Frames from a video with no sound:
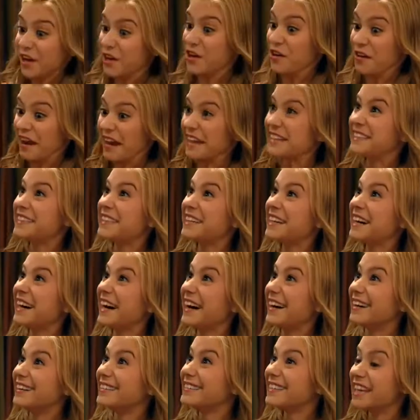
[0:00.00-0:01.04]
Good
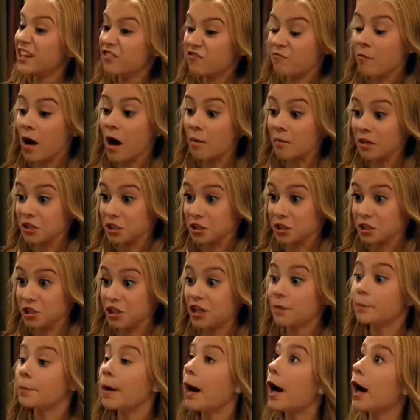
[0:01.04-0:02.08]
idea. Give mom a
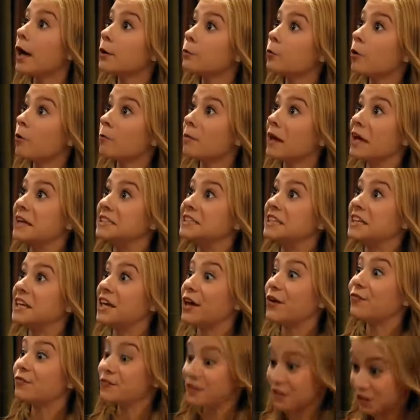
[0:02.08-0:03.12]
cheap, unromantic
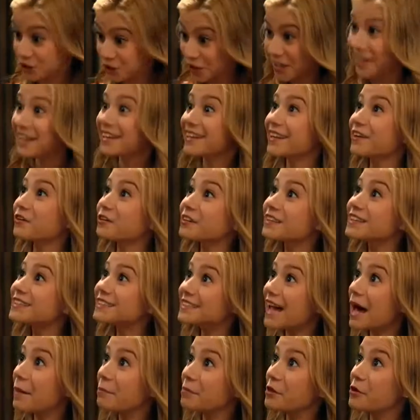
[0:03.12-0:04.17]
gift that she can literally
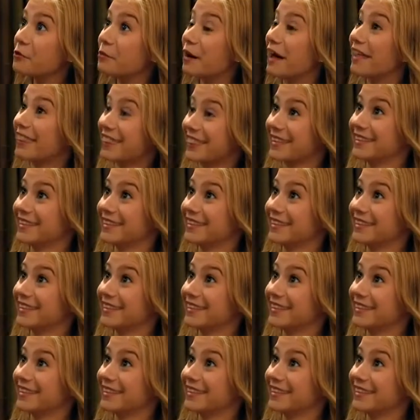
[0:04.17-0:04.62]
zap you with.